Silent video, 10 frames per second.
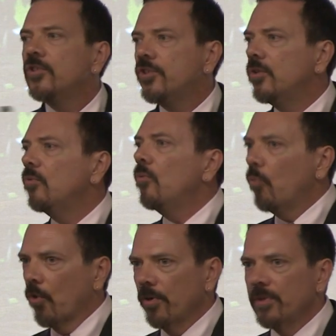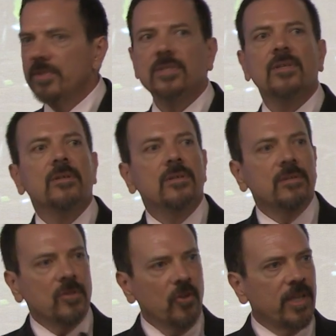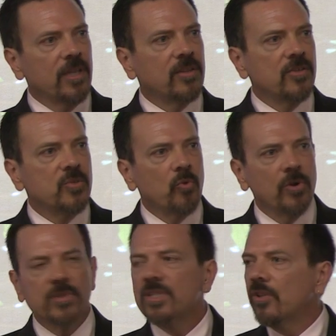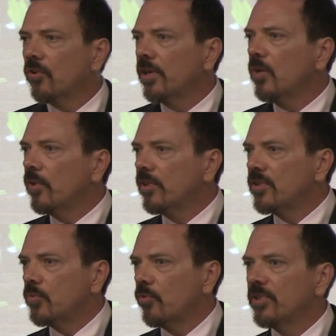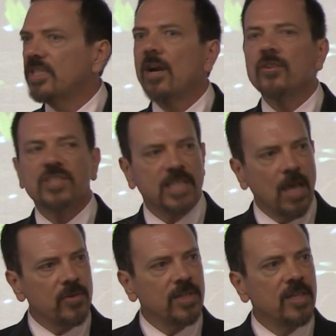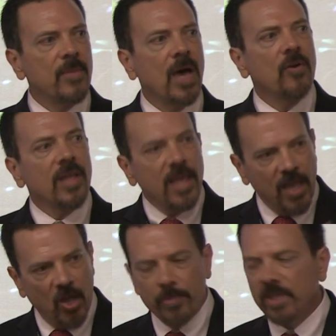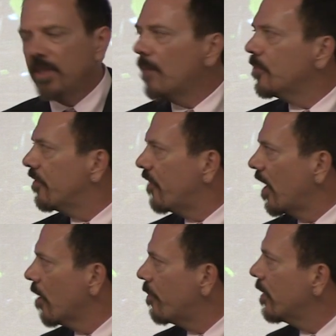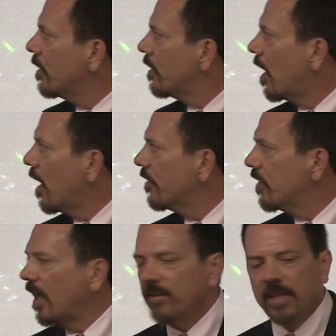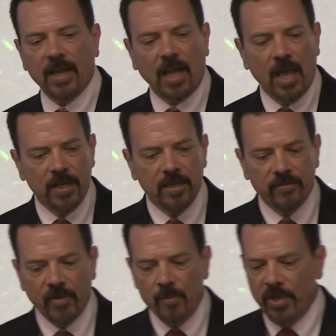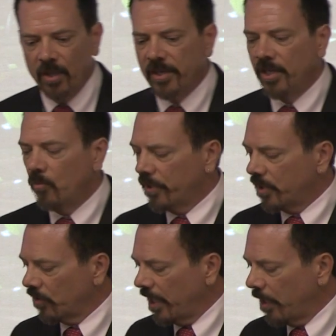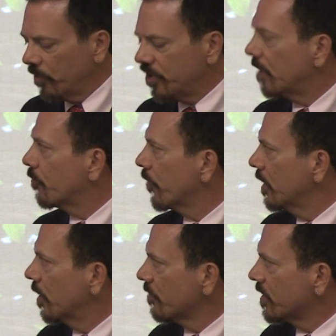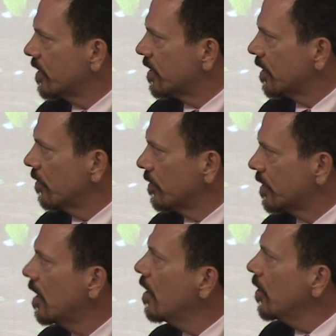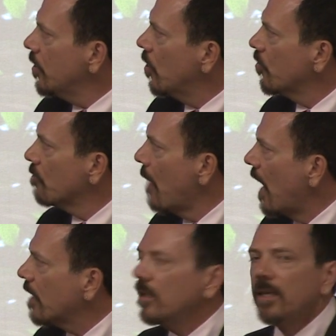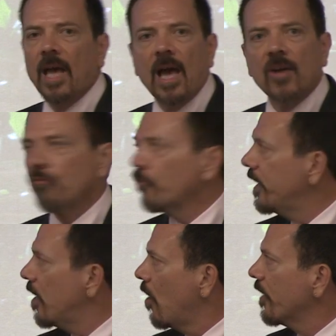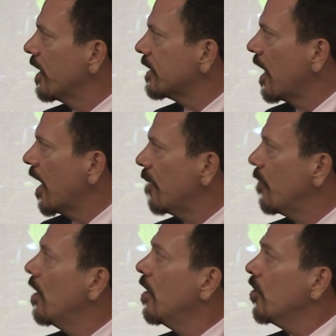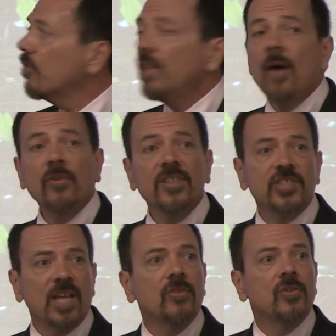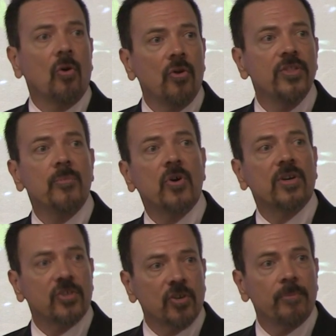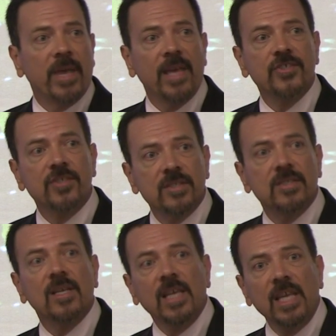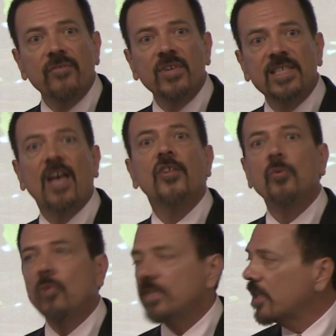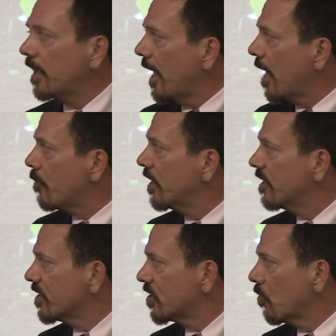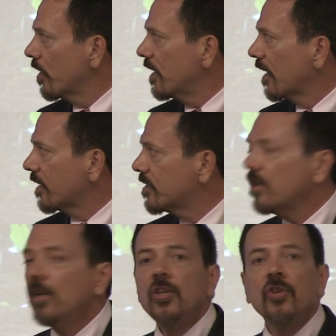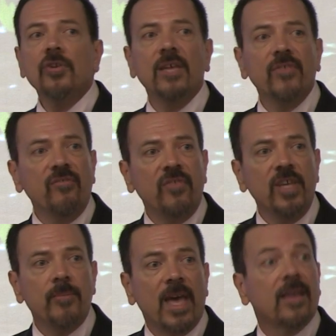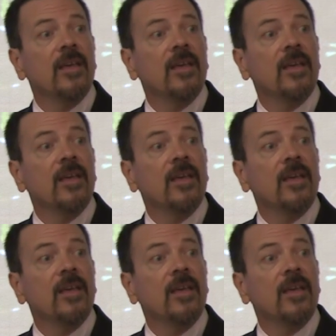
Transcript: to words, looking at those words, learning what those words are, sounding them out, helping them develop that kind of ability with their language and pre-literacy skills. You know, you're modeling how to read all that time. You're allowing the child to hold the book, turn pages, even tell you what's going to happen in the story next. You're giving feedback.